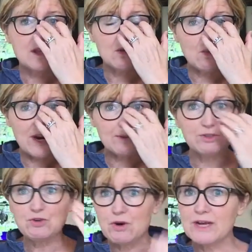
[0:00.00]
when I
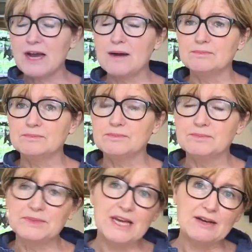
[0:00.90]
was growing up,
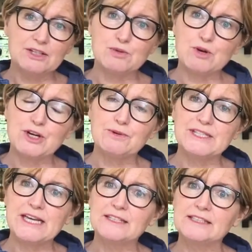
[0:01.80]
the Irish bread
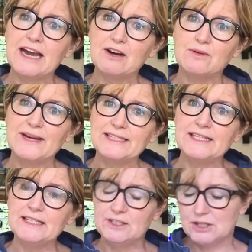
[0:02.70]
always had caraway
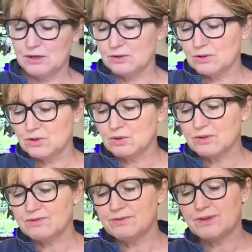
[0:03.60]
seeds, so
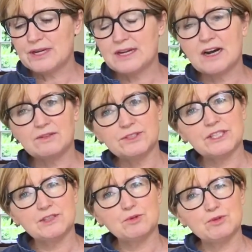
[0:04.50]
sort of half a
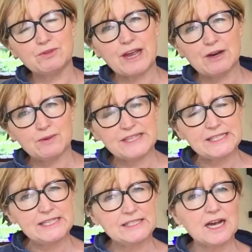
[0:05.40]
teaspoon of caraway
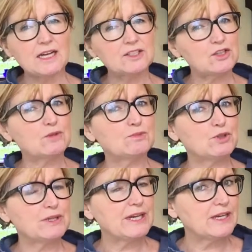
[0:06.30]
seeds. I stopped
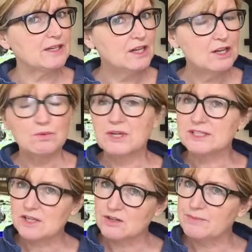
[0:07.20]
doing it when I
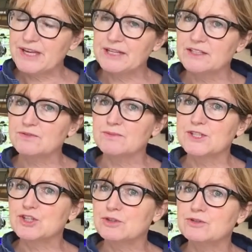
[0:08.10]
started making this for
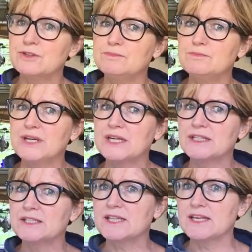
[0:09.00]
my children
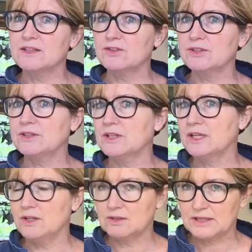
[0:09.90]
because they thought
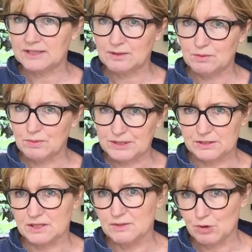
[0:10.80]
it looked like there were
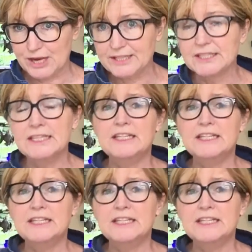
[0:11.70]
bugs in the bread,